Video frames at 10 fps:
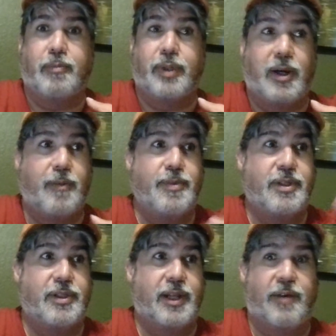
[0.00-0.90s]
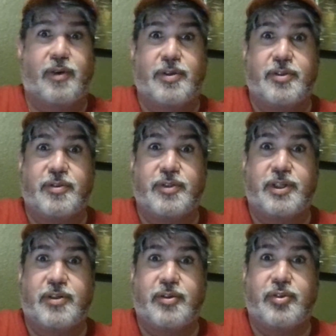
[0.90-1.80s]
plums, and then I've also
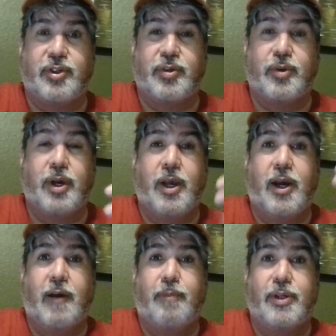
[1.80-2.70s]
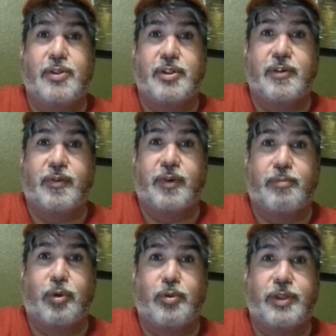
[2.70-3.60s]
seen her do a bunch of
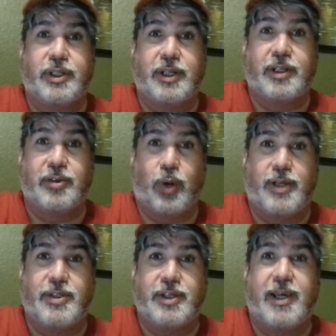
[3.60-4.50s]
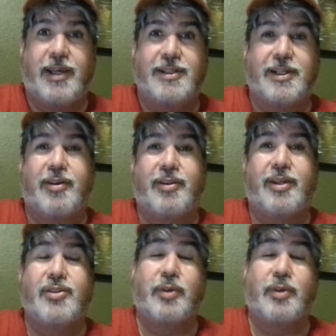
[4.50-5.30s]
different multicolored rice cakes and everything.